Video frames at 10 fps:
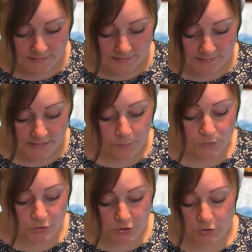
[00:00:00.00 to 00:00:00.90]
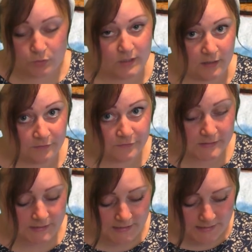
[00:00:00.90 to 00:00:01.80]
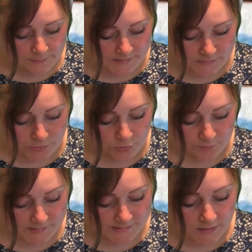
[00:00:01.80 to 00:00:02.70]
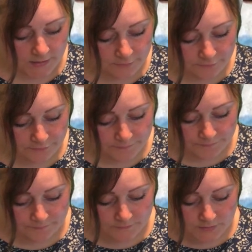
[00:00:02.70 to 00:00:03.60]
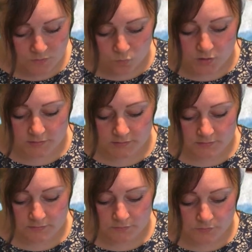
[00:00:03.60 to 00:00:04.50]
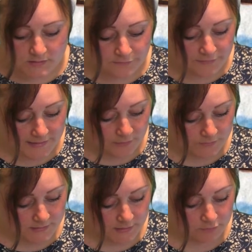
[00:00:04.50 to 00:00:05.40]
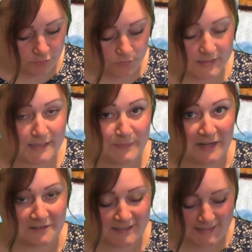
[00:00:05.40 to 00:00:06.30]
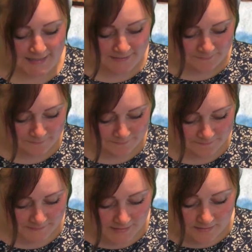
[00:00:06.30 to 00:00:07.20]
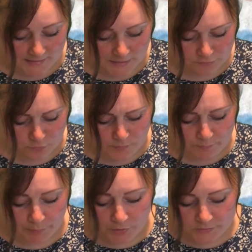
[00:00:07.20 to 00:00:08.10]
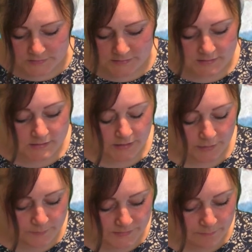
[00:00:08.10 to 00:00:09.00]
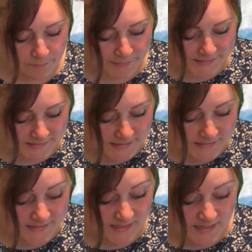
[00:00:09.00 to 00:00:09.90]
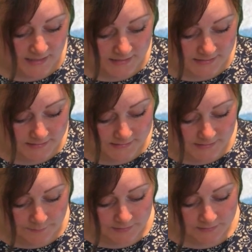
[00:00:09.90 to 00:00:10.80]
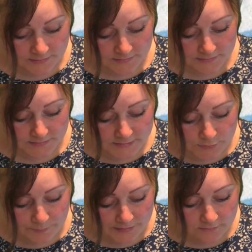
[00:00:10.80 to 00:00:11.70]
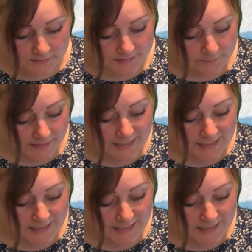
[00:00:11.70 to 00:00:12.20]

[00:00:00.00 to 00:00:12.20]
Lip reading: There were two loves in Mr. Hoppy's life. One was the flowers he grew on his balcony. They grew in pots and tubs and baskets, and in summer the little balcony became